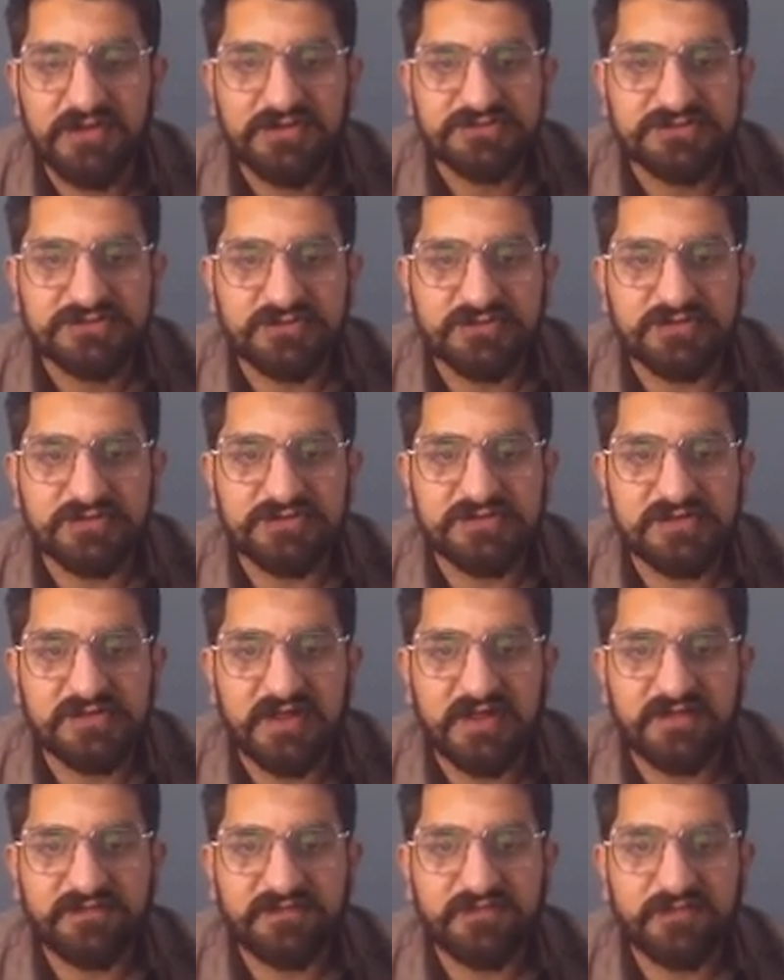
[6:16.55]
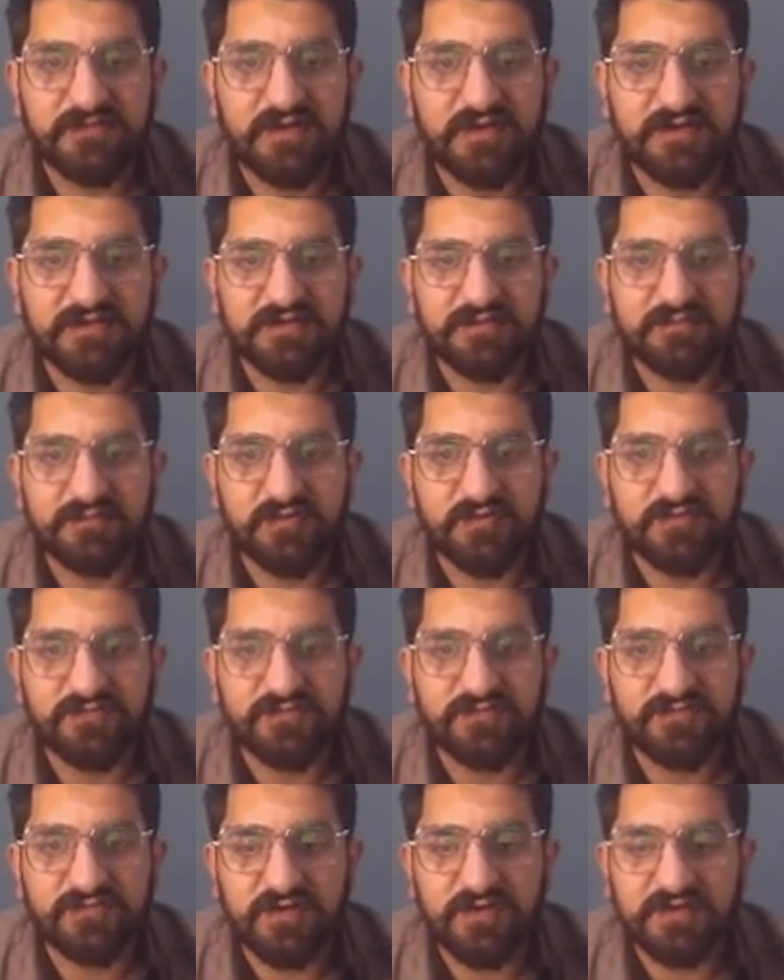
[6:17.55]
So let's move
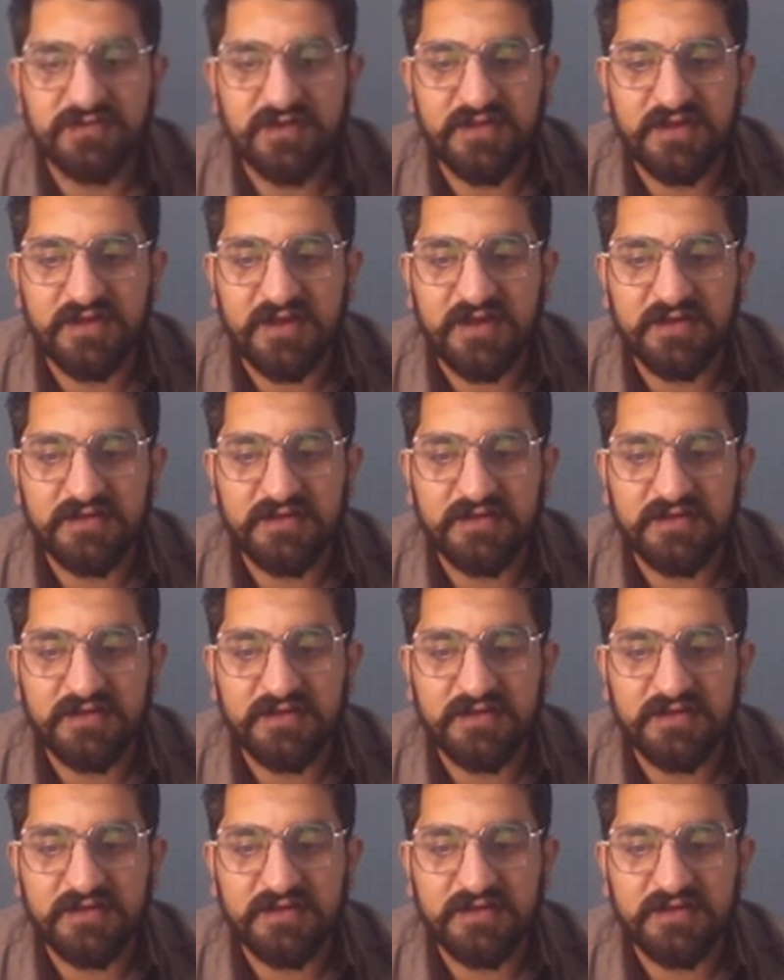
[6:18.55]
toward the